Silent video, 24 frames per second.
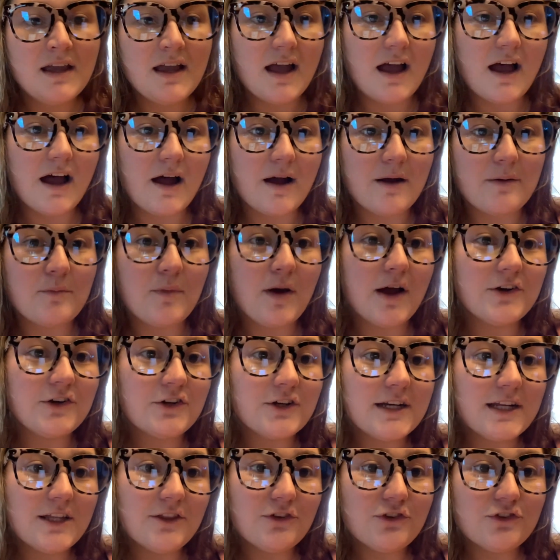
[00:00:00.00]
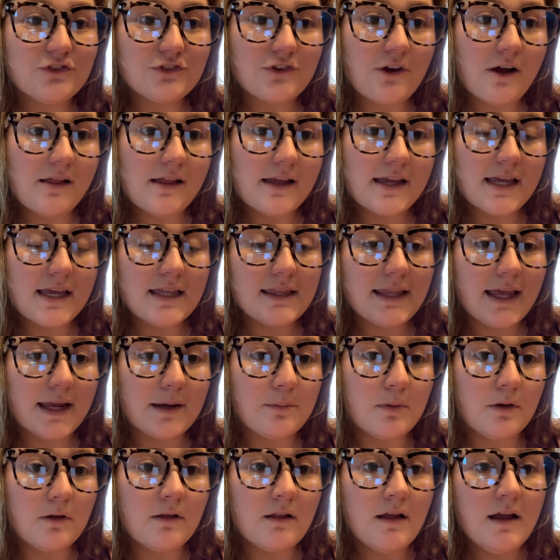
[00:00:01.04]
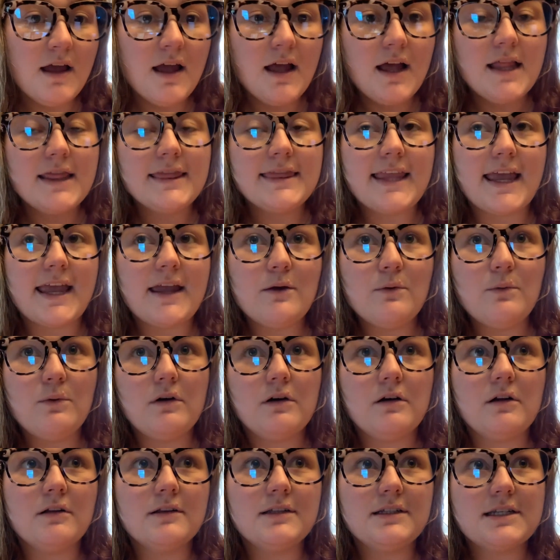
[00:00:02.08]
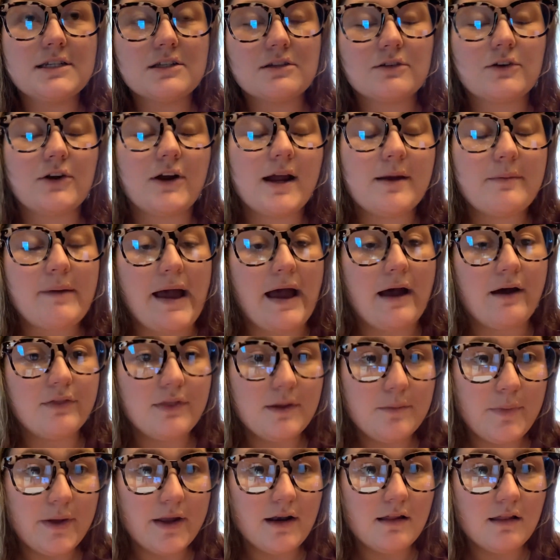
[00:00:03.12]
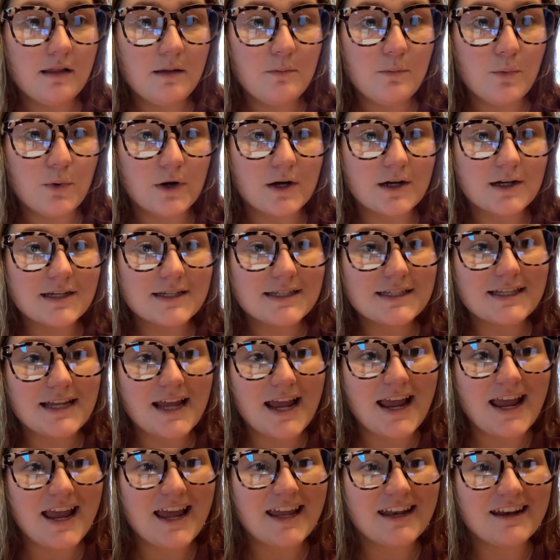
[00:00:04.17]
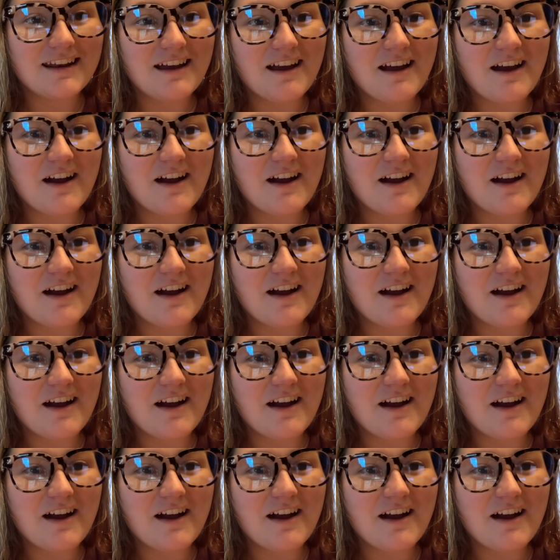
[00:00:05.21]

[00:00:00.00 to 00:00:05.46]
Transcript: Underneath their drawing and label, they will describe how the pendulum works and